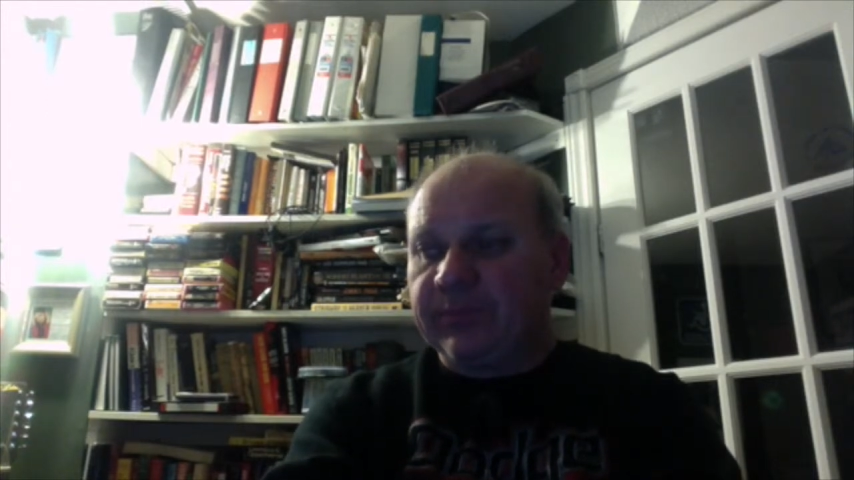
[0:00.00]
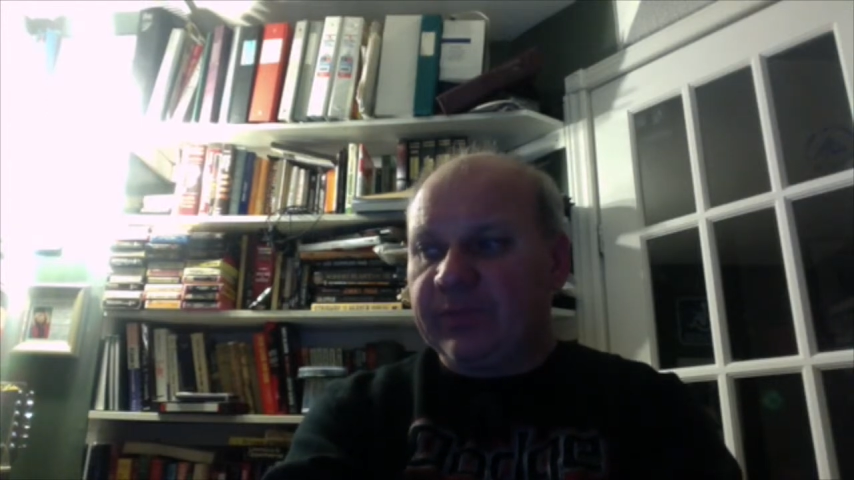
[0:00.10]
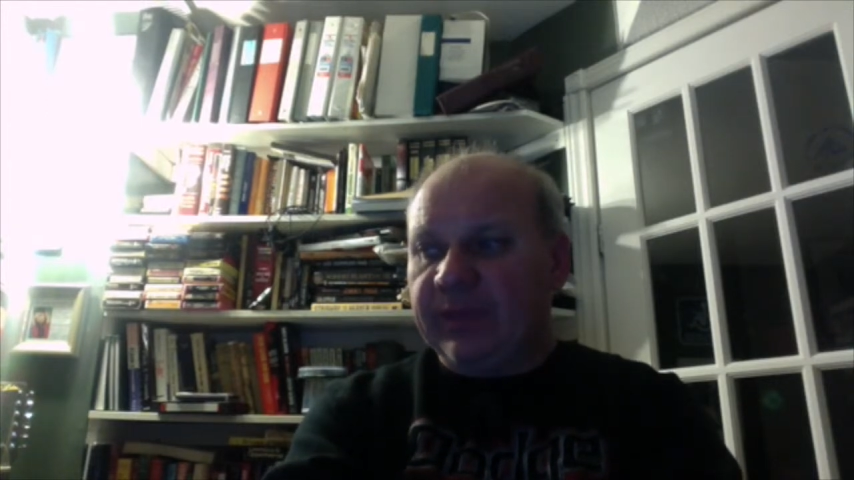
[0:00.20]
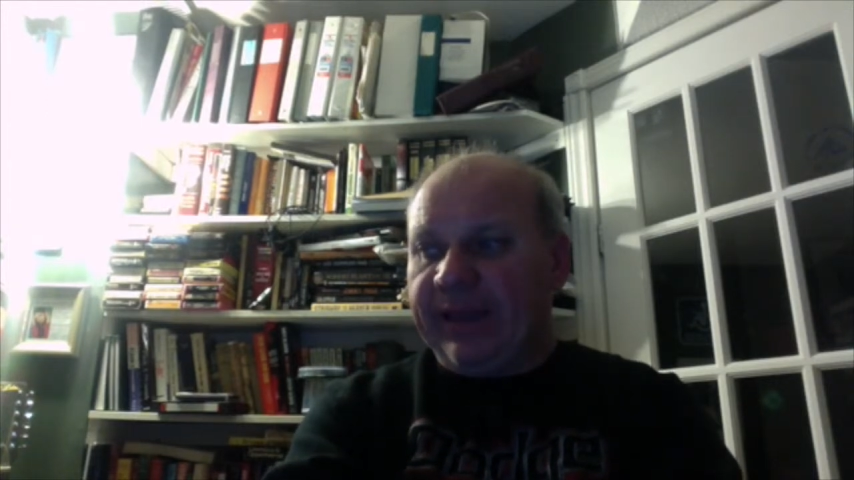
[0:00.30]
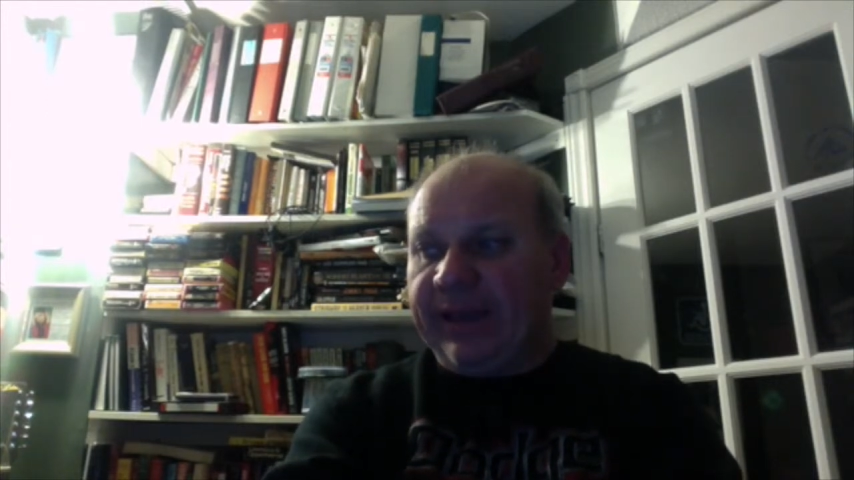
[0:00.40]

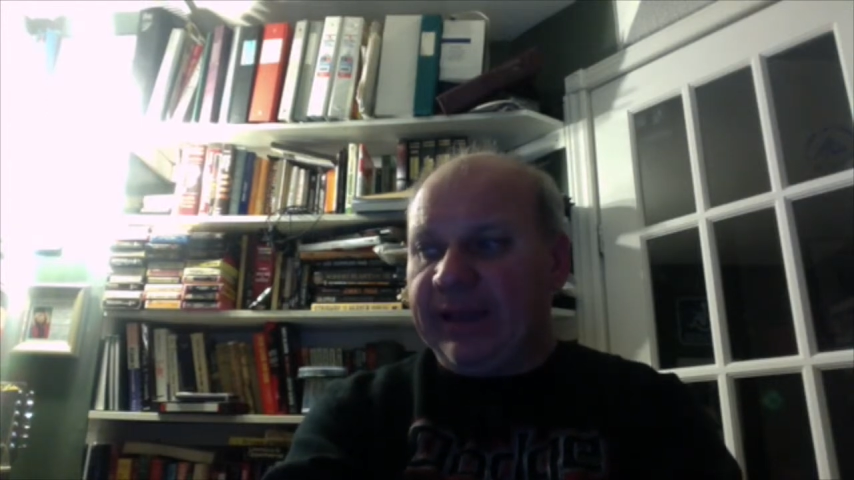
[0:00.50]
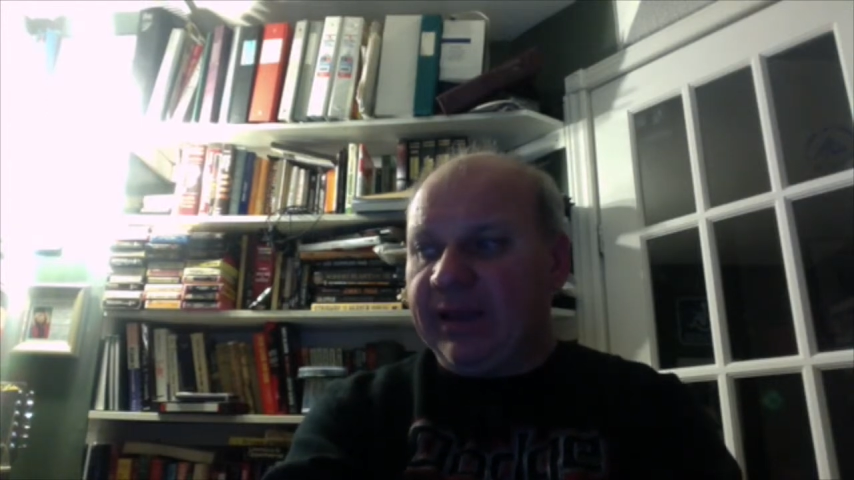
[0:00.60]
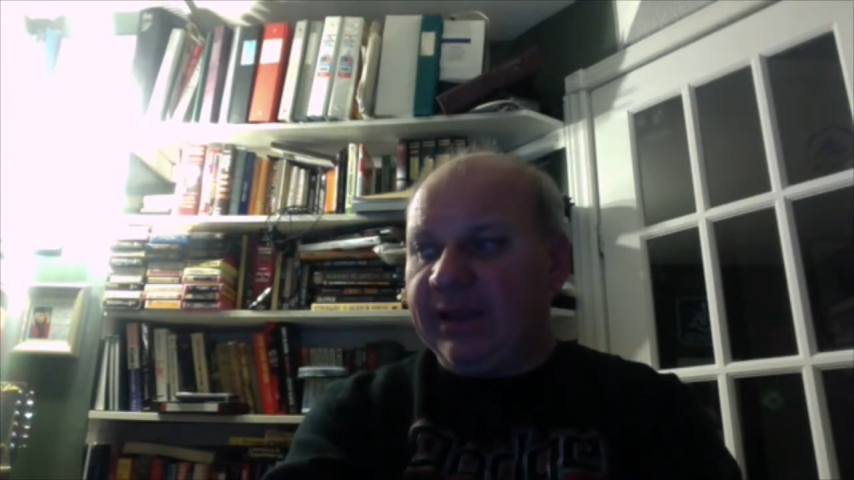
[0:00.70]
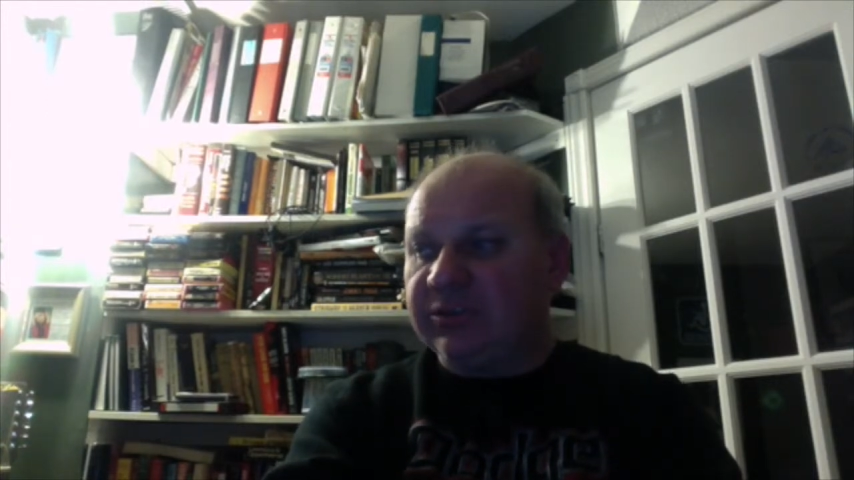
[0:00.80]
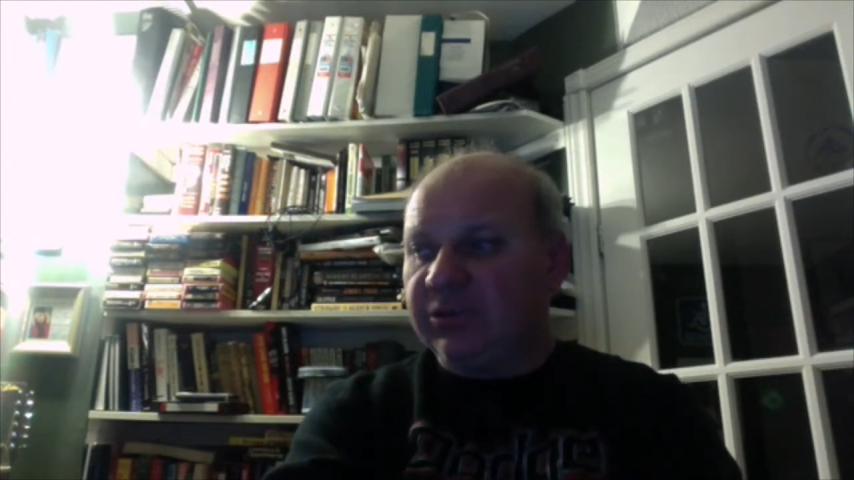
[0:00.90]

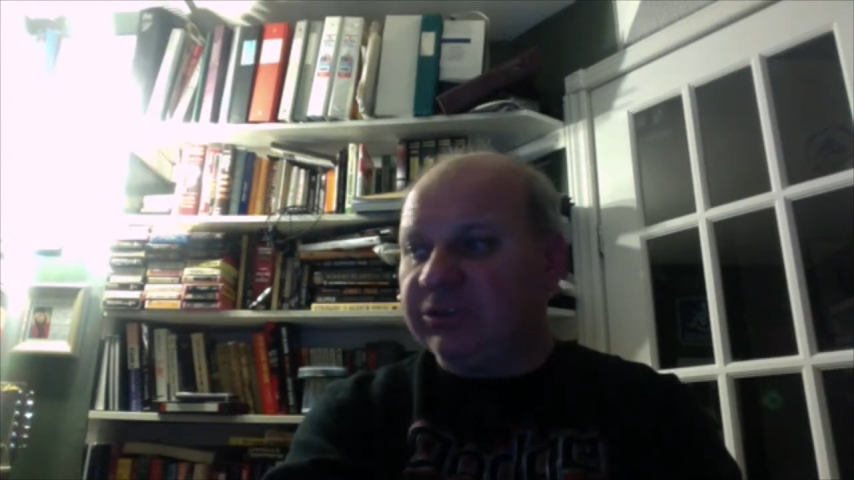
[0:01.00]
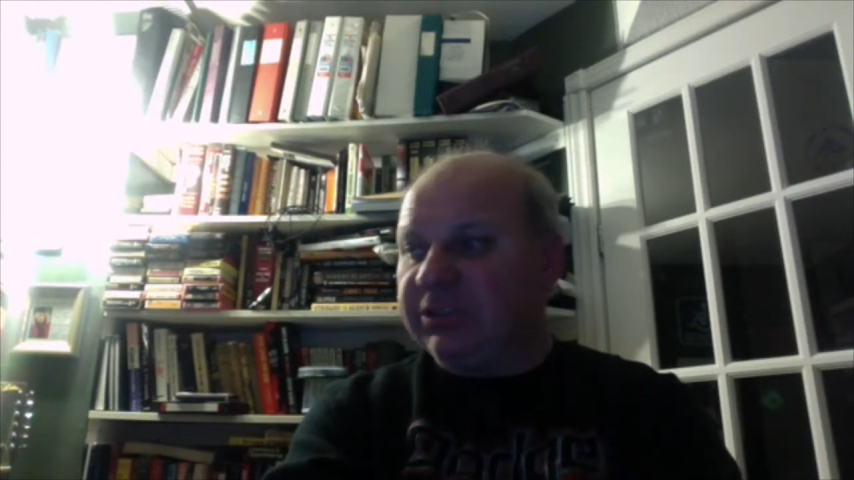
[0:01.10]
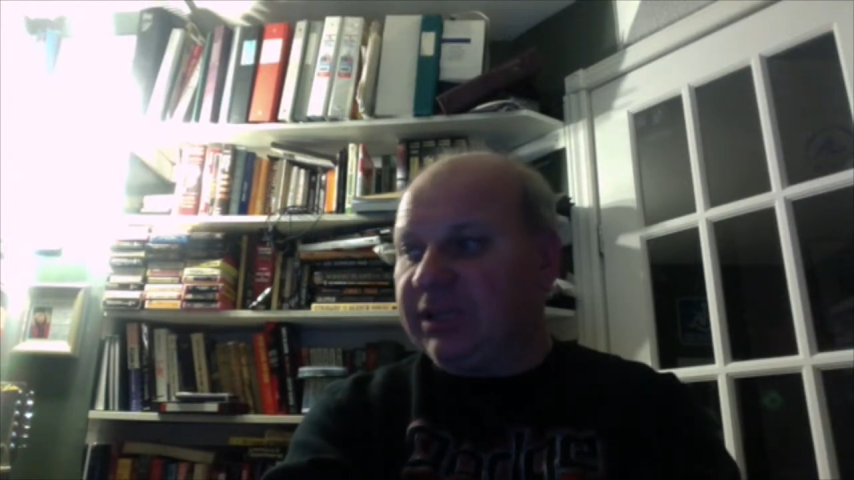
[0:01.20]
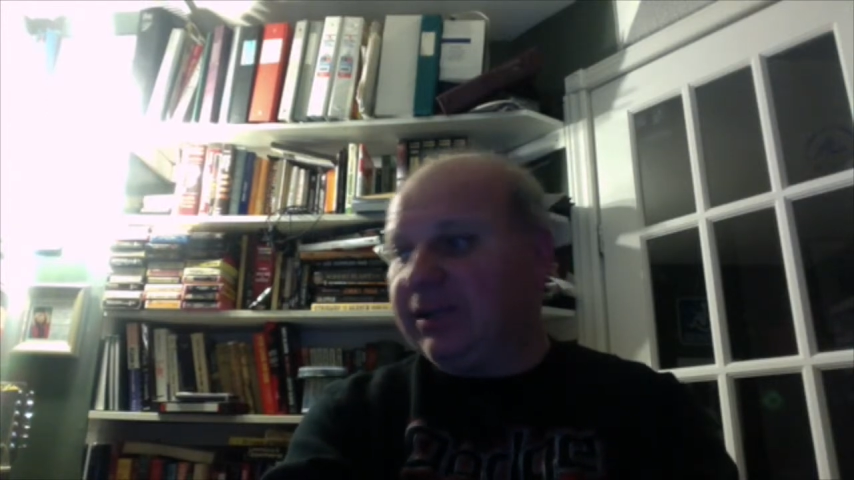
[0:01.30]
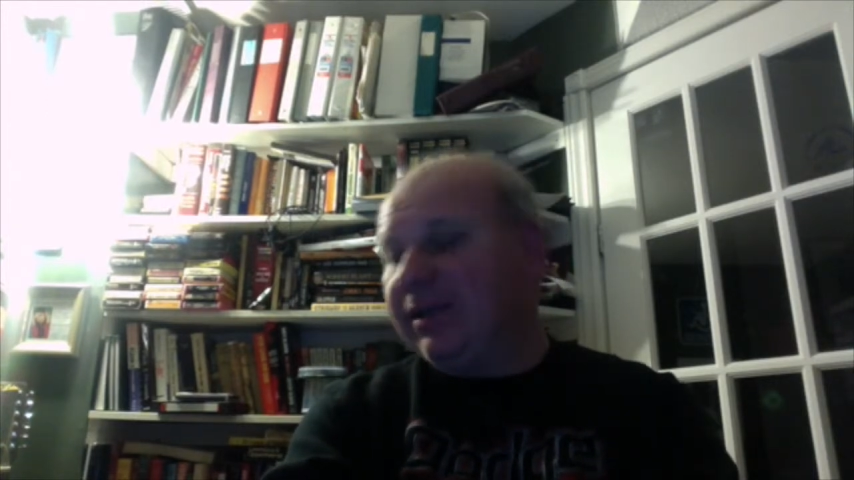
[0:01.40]

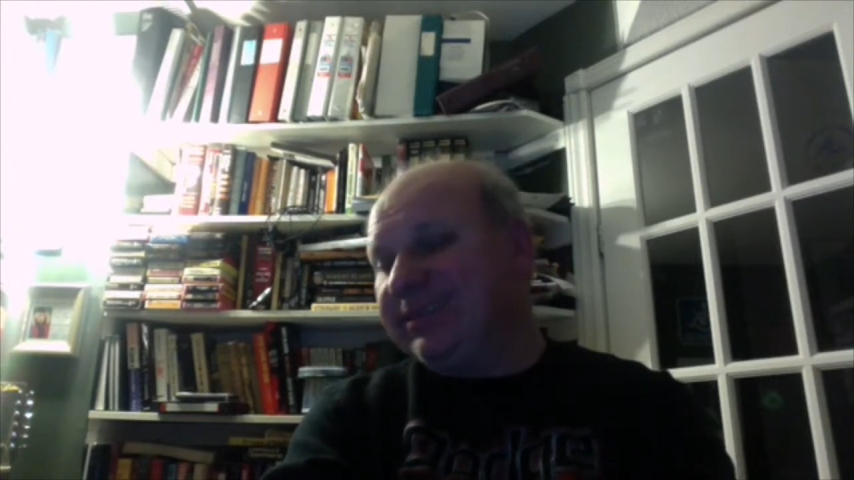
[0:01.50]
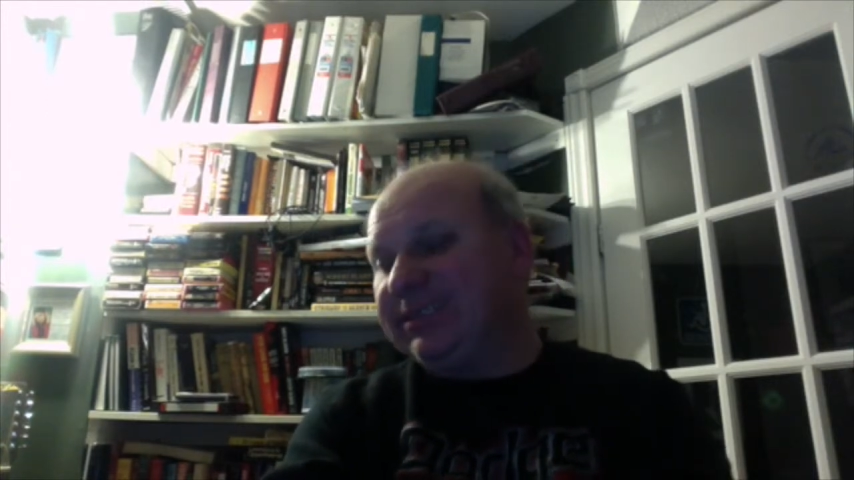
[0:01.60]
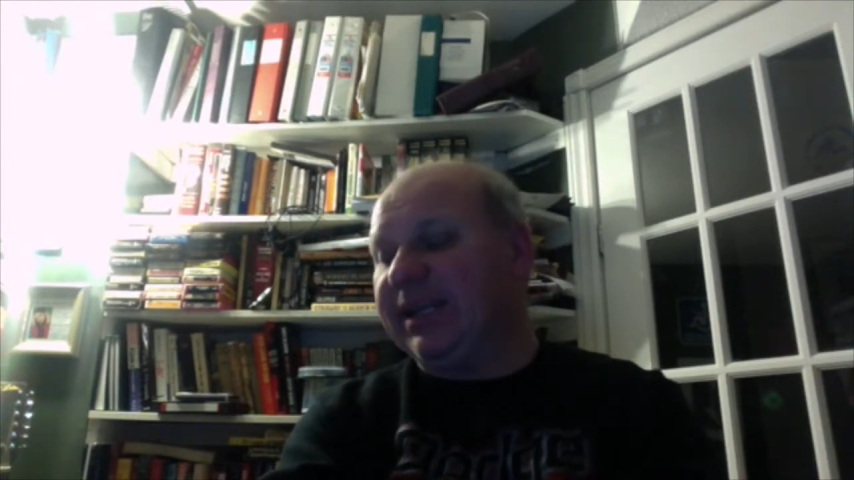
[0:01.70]
it's a